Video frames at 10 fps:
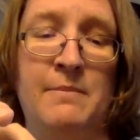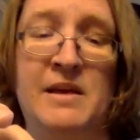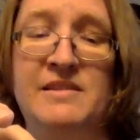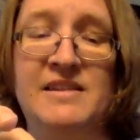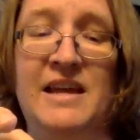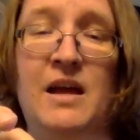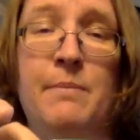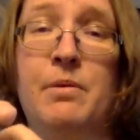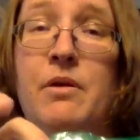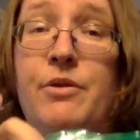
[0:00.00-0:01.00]
set
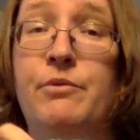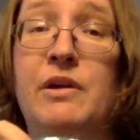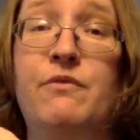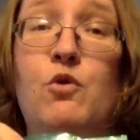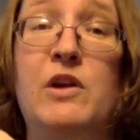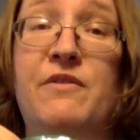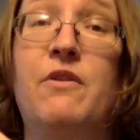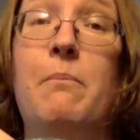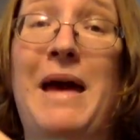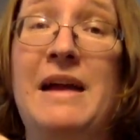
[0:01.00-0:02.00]
up 3 or 4
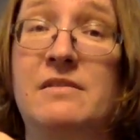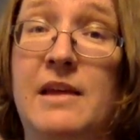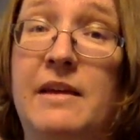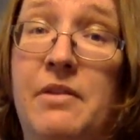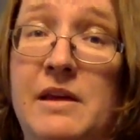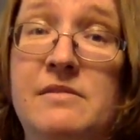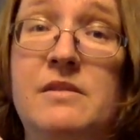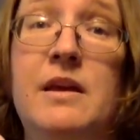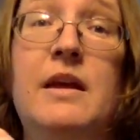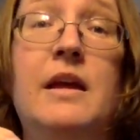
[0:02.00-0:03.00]
different bags like
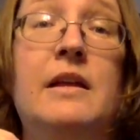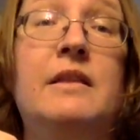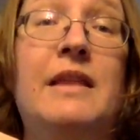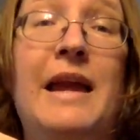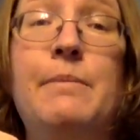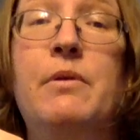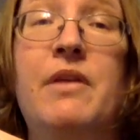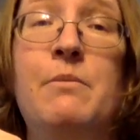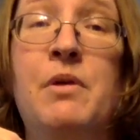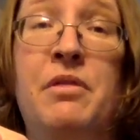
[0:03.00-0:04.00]
this, label
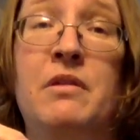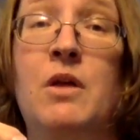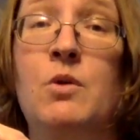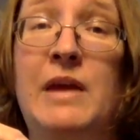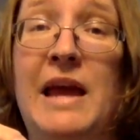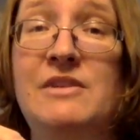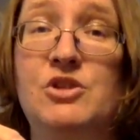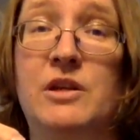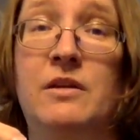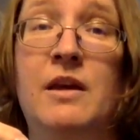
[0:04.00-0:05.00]
them with the
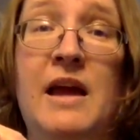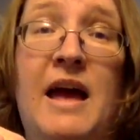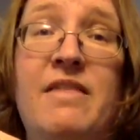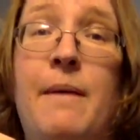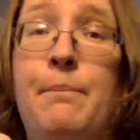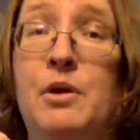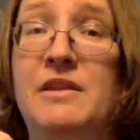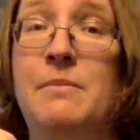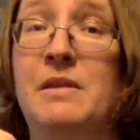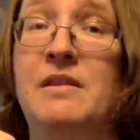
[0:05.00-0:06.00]
location, and then put
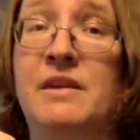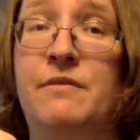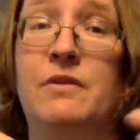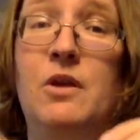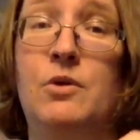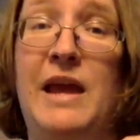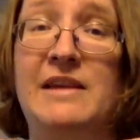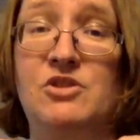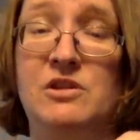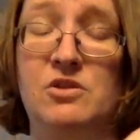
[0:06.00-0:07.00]
them in the different
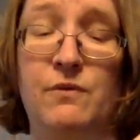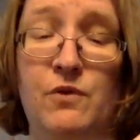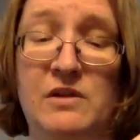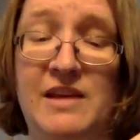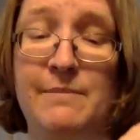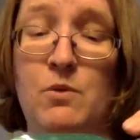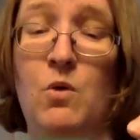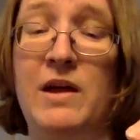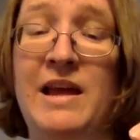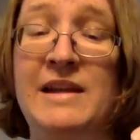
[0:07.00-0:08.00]
locations. So for example,
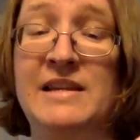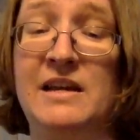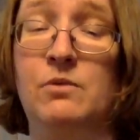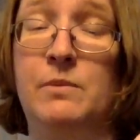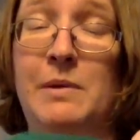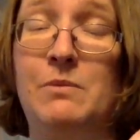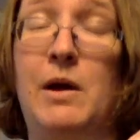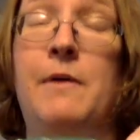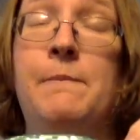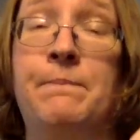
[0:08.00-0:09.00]
one idea would be,
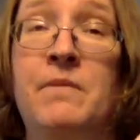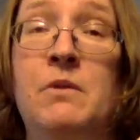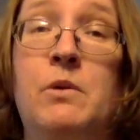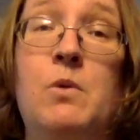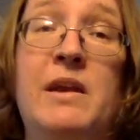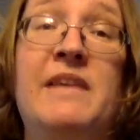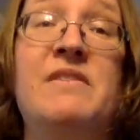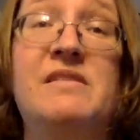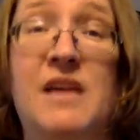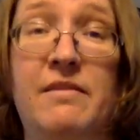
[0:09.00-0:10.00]
well, we want it in
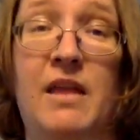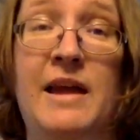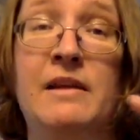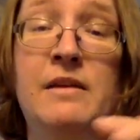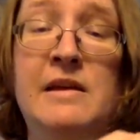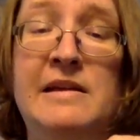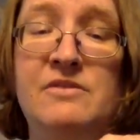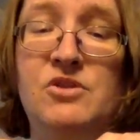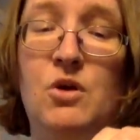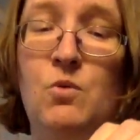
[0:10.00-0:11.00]
the sunlight.
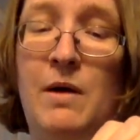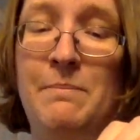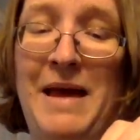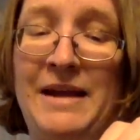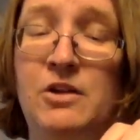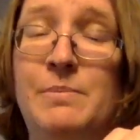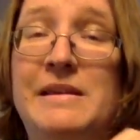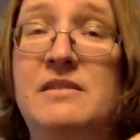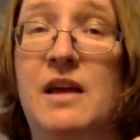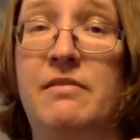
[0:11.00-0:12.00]
So one bag could be
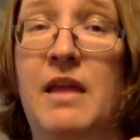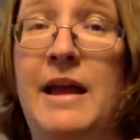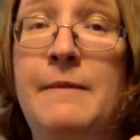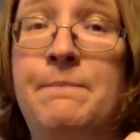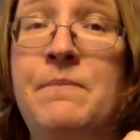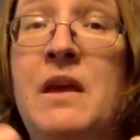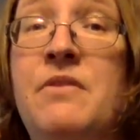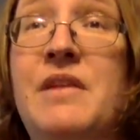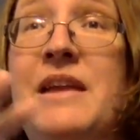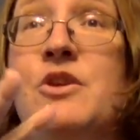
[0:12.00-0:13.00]
sunlight.
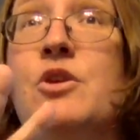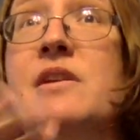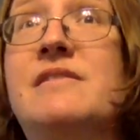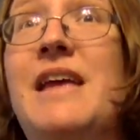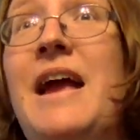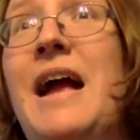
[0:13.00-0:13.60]
Then you could say,